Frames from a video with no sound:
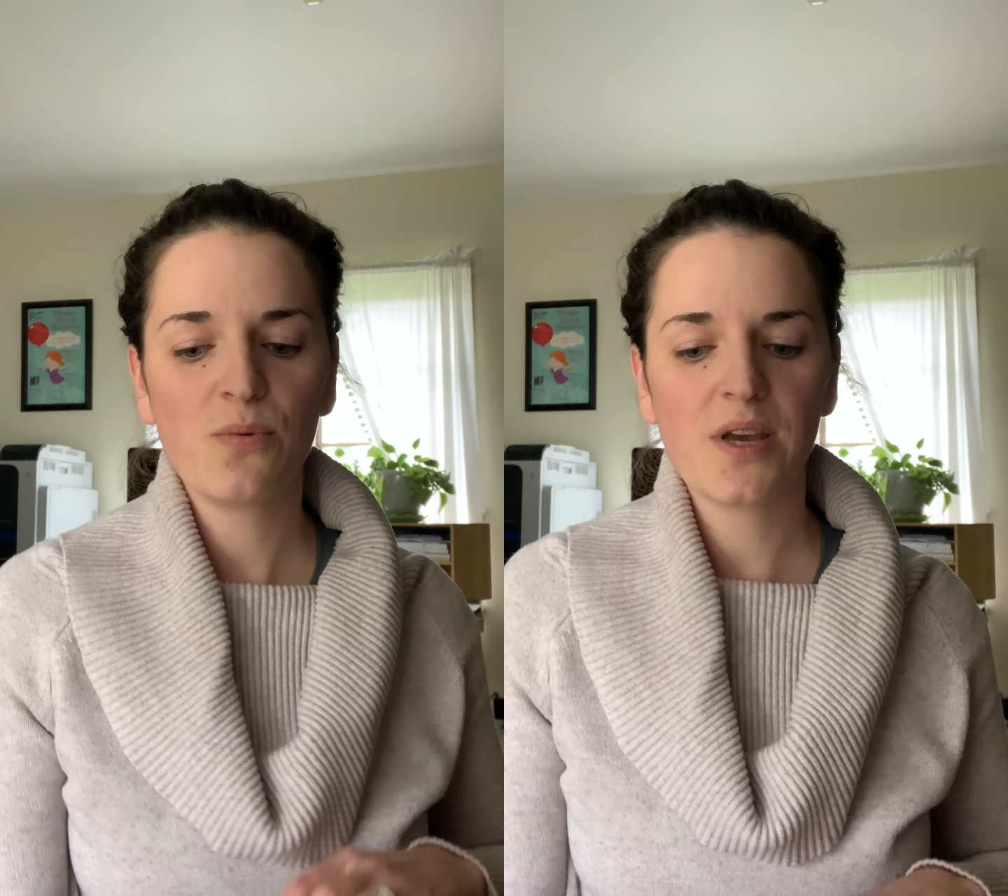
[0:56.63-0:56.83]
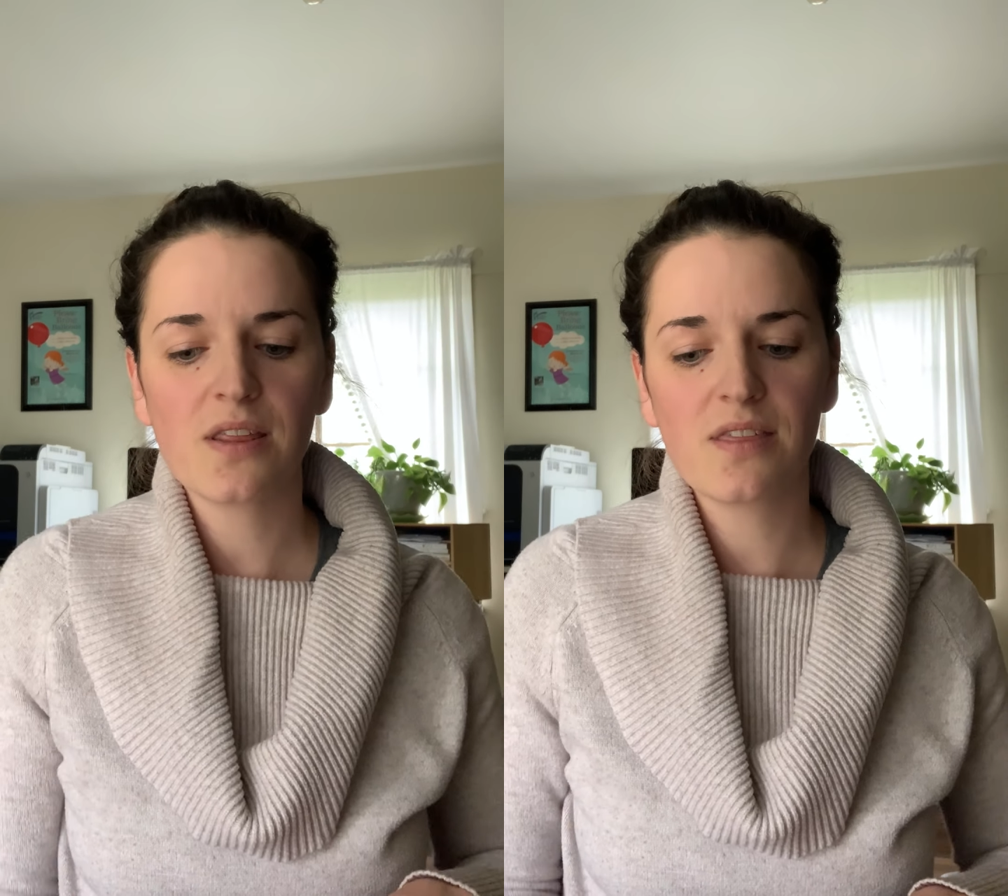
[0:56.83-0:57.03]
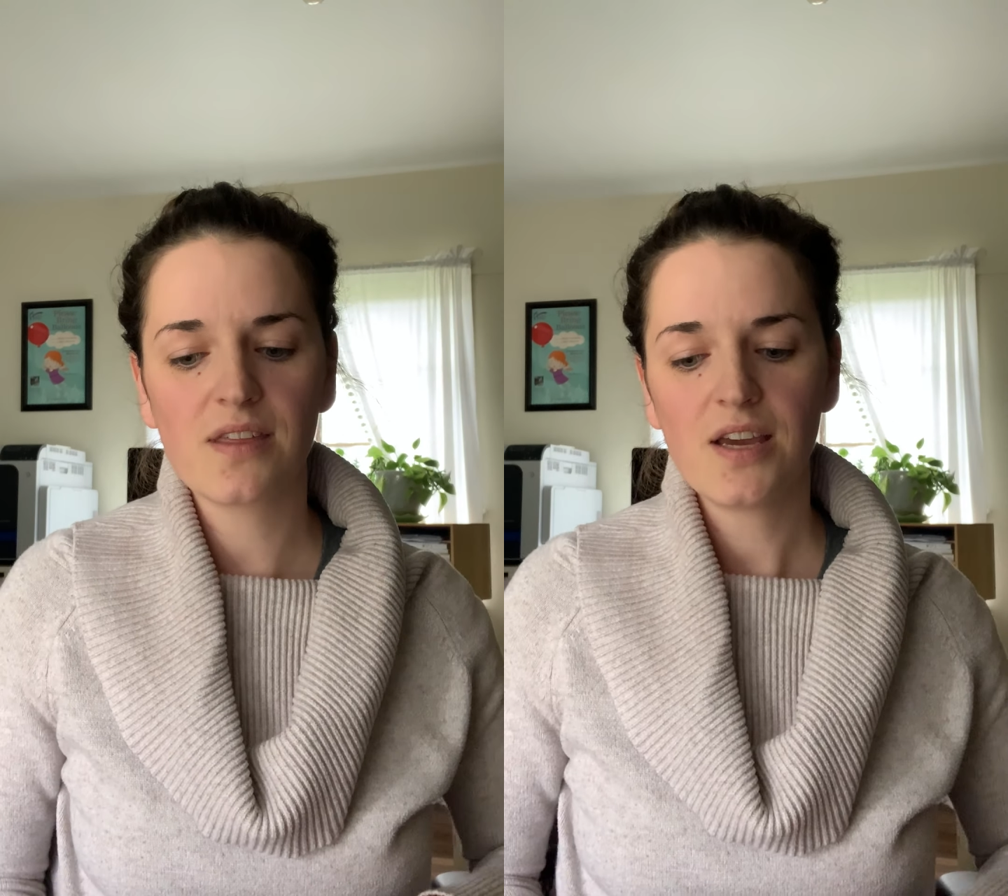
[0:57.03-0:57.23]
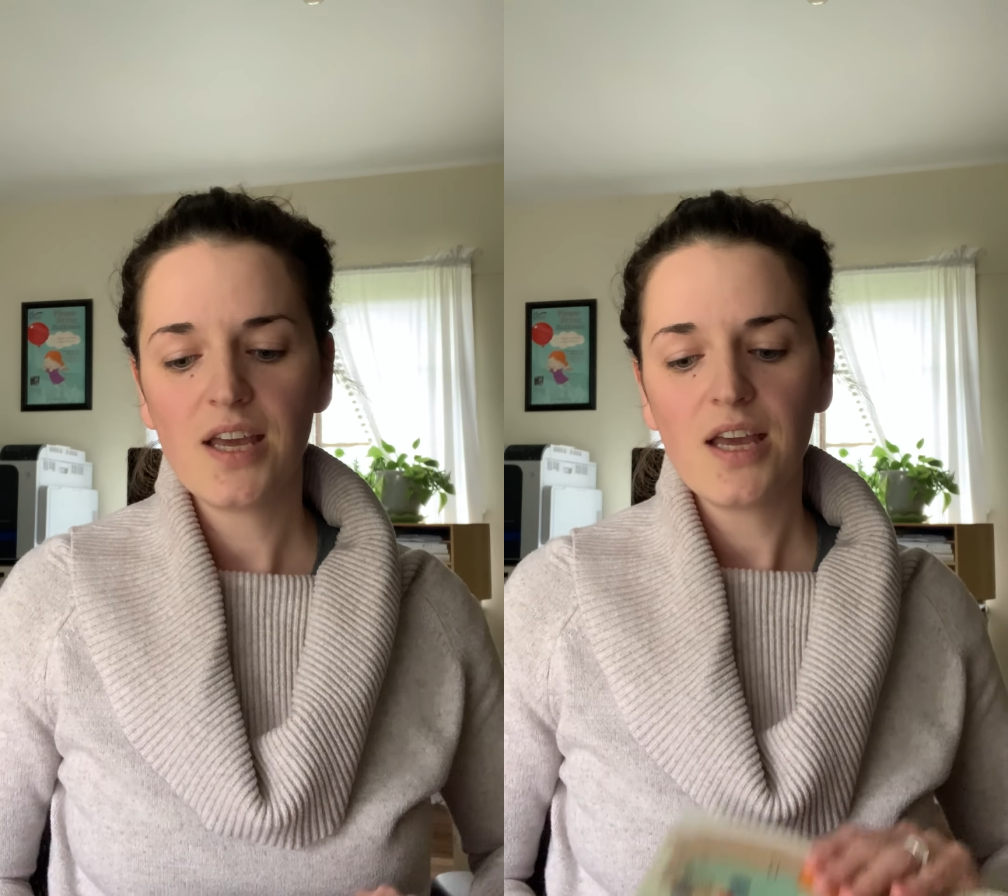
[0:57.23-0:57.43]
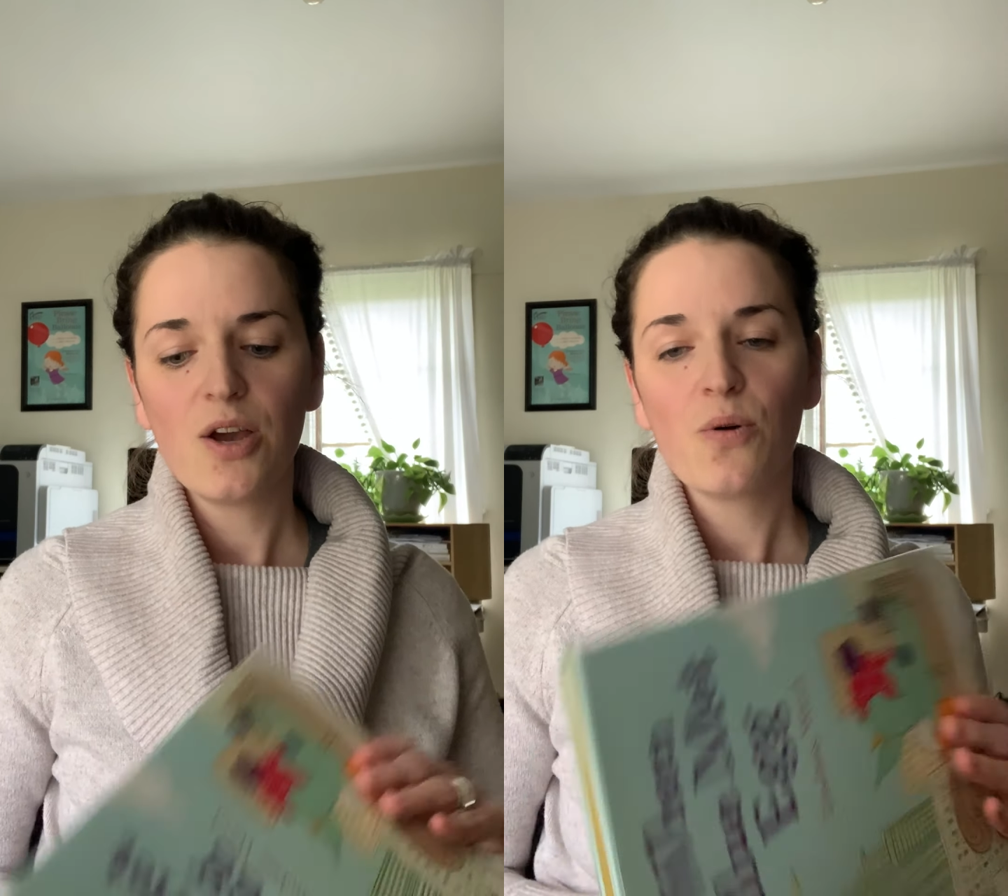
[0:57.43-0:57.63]
with
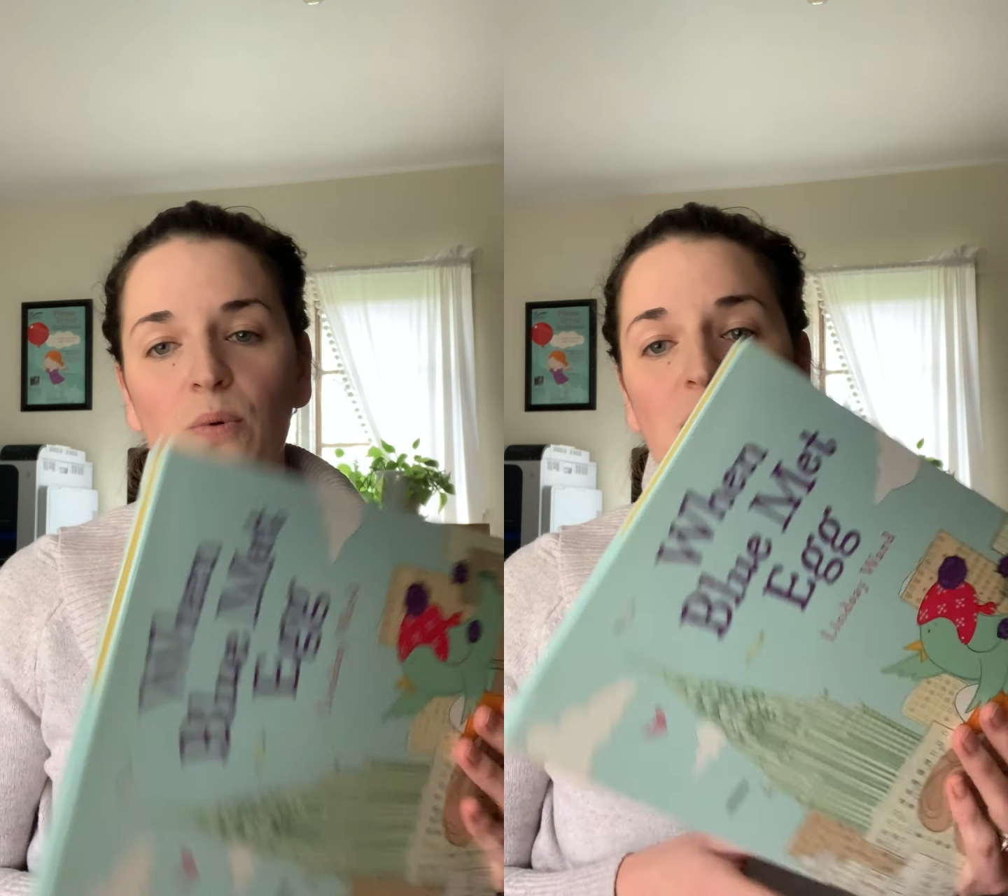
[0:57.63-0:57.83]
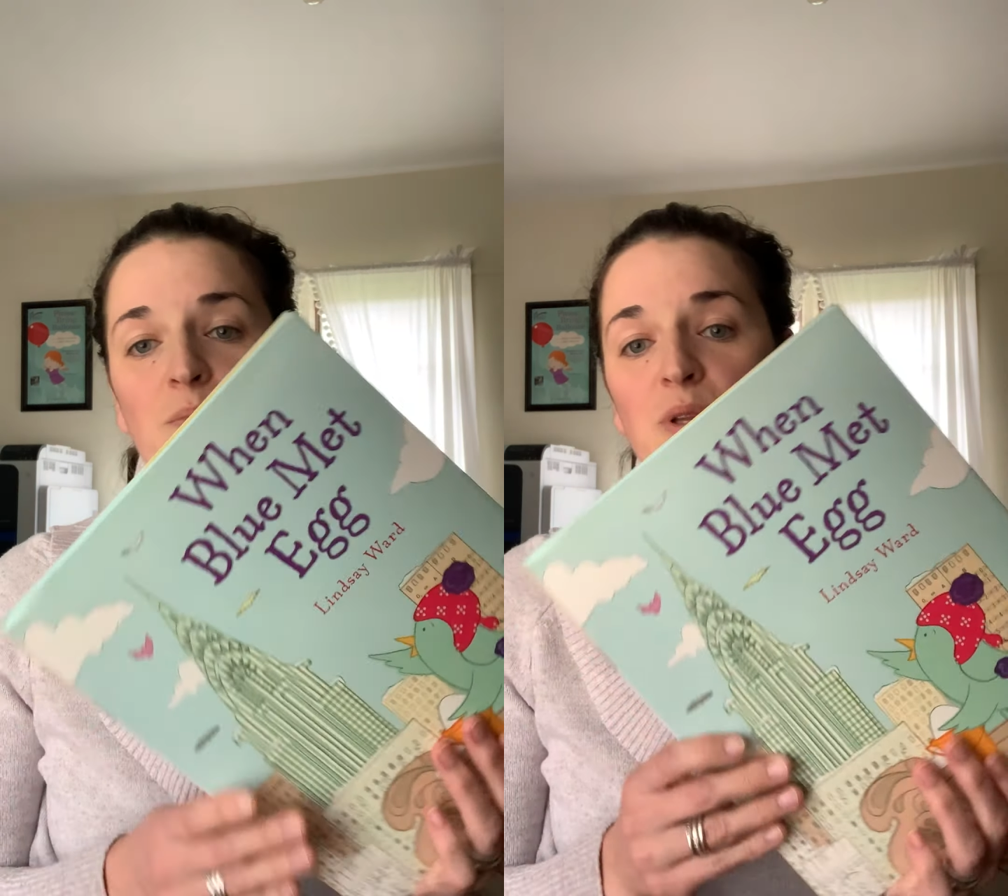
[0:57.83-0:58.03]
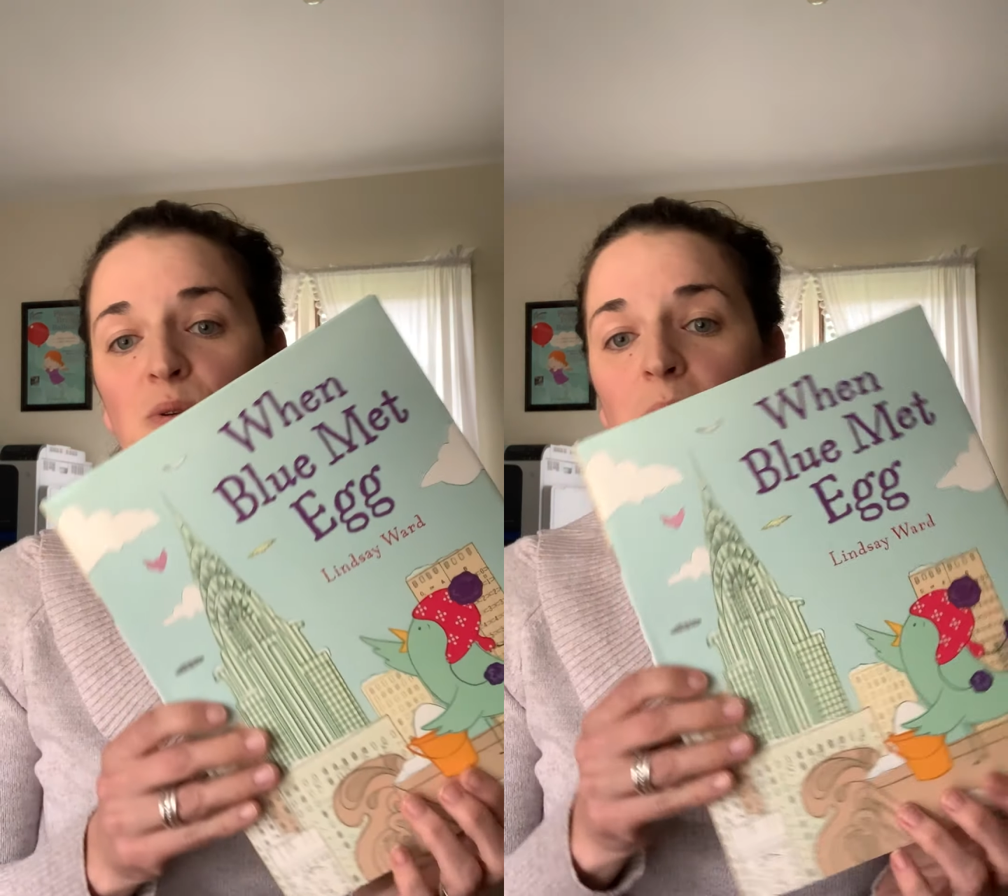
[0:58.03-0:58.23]
when Blue